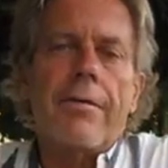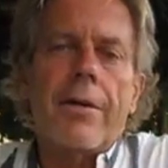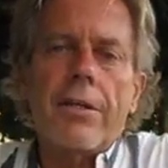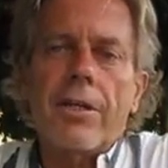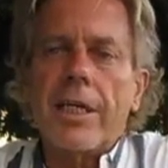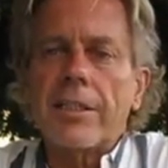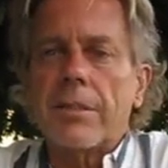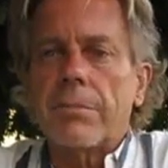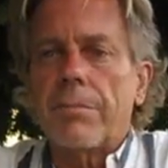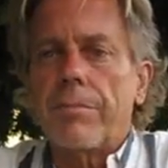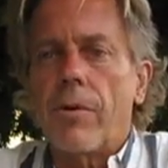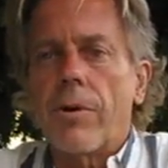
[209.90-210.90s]
you guys are
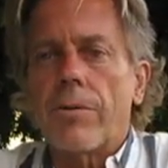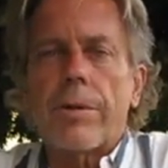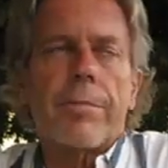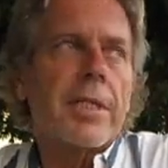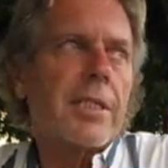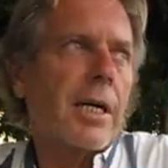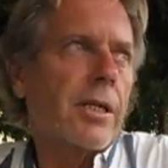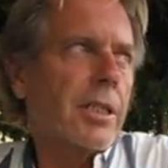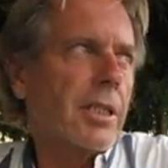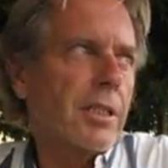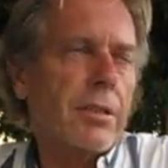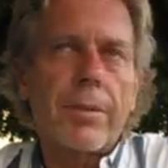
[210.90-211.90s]
bored with me telling
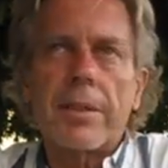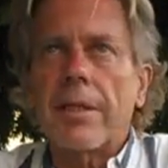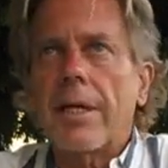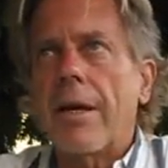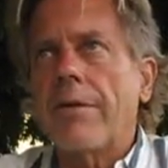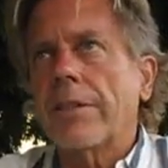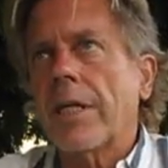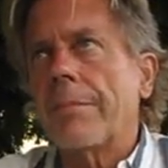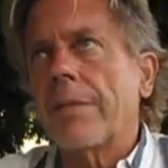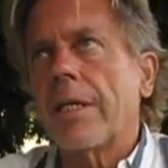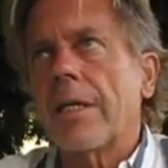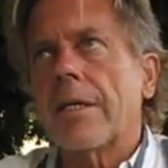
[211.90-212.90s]
you this, but every
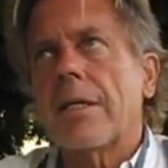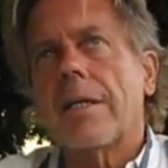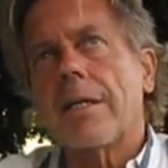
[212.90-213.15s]
time you get